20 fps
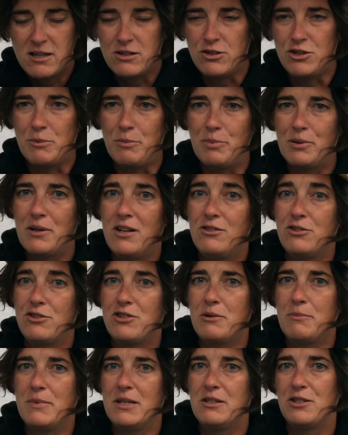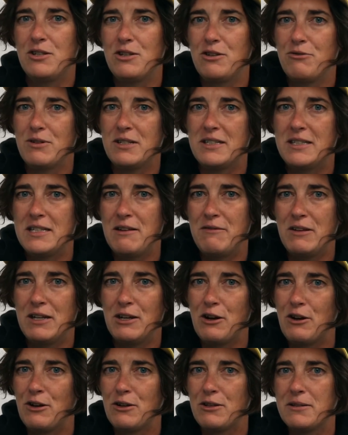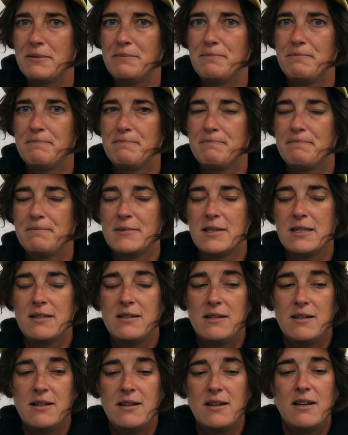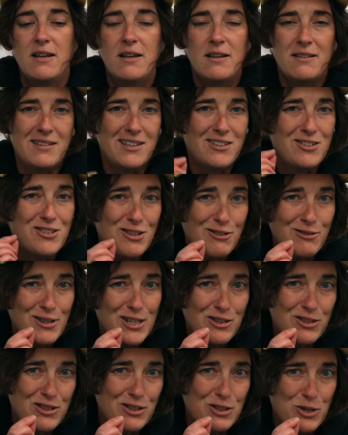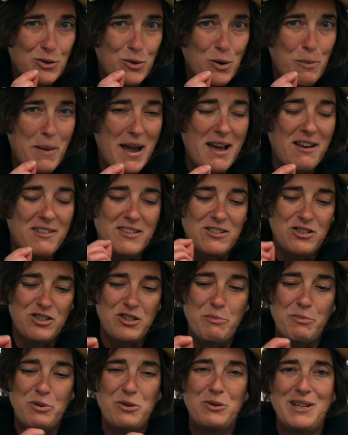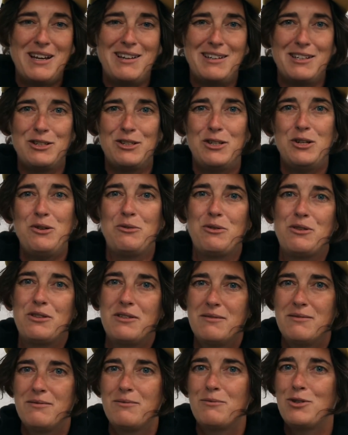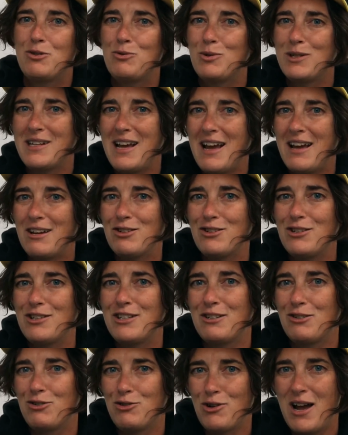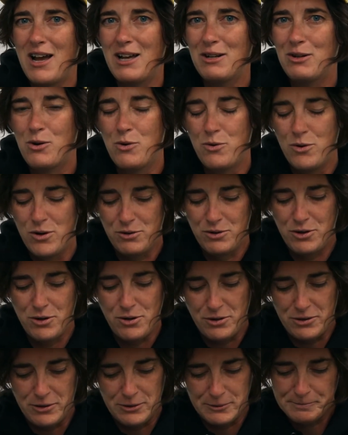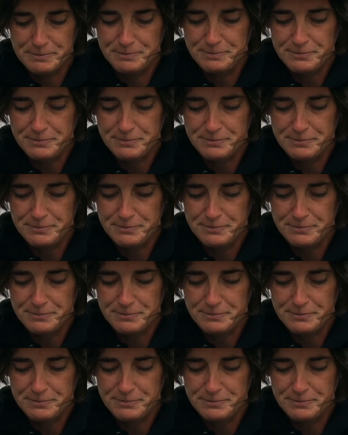She plunged them into the receiving earth. Then she reached into her mouth and she pulled out a tooth, which was actually a dried corn kernel.